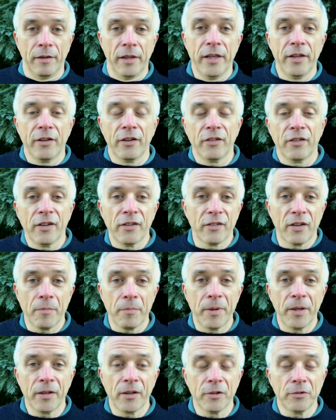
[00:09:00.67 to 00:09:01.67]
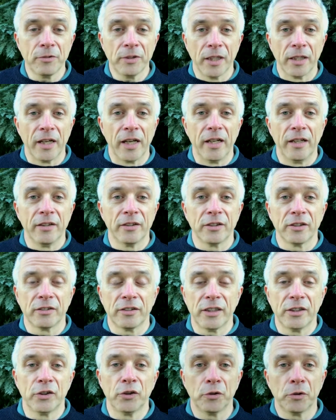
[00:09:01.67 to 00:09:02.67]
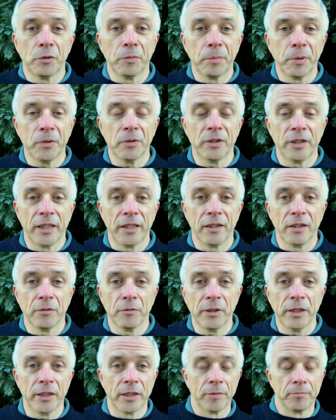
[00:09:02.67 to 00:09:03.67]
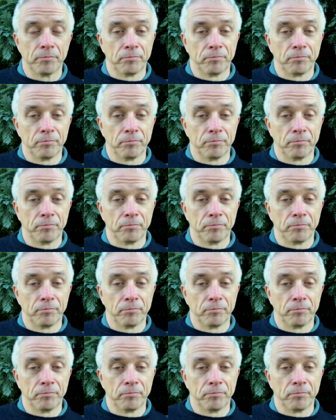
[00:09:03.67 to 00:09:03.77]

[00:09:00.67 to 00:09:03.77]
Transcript: it just sits up in a corner and it just sends you a report at the end of the week.